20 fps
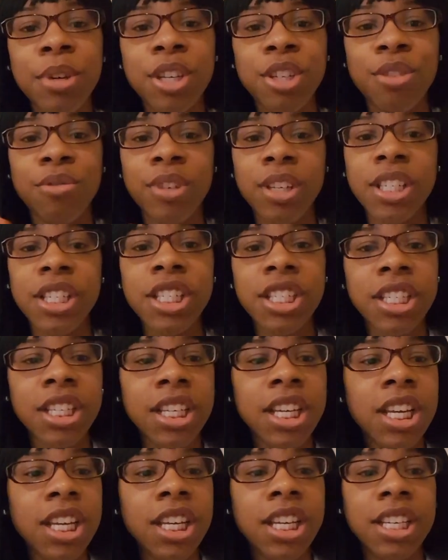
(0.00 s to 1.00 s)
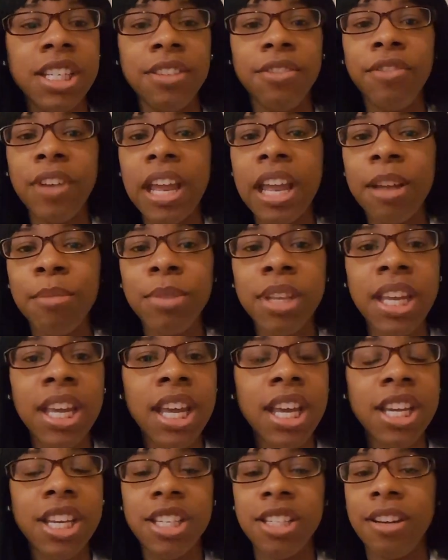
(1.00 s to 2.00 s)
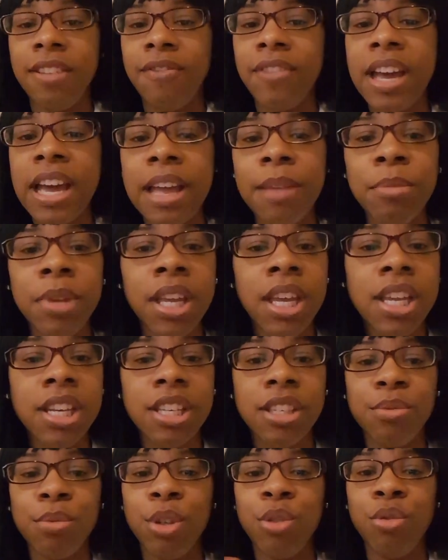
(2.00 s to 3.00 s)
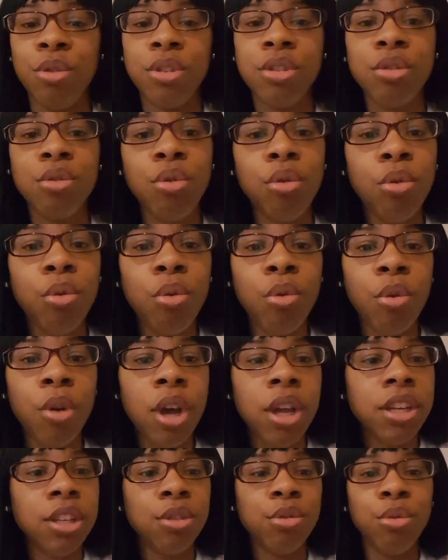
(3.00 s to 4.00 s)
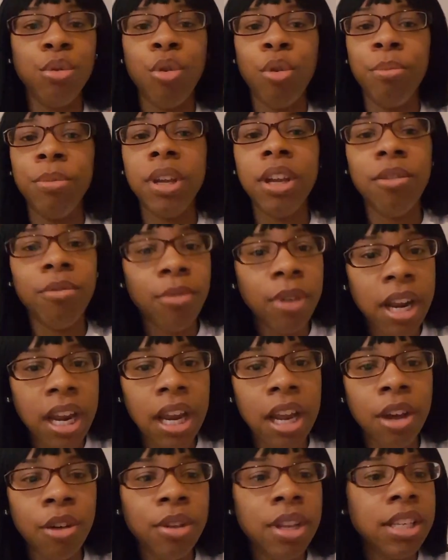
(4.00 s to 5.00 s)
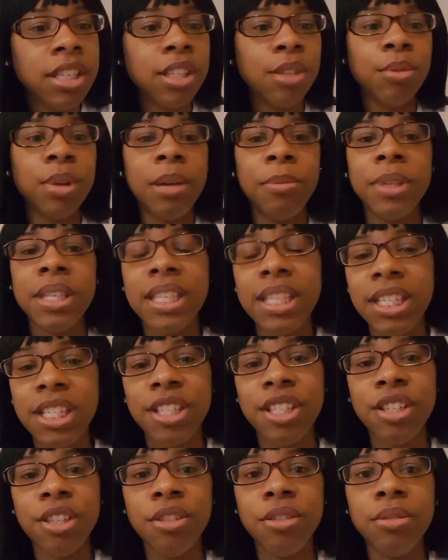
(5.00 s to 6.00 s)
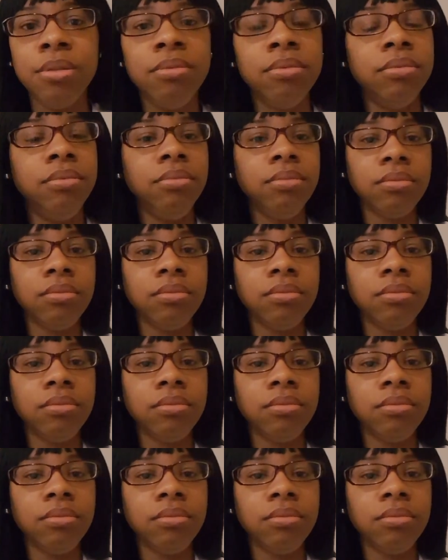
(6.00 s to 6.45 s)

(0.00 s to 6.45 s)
here's your religion, here's your family, here's your environment, this is where you're going to school, this is where you're going to be around, this is what I'm going to teach you.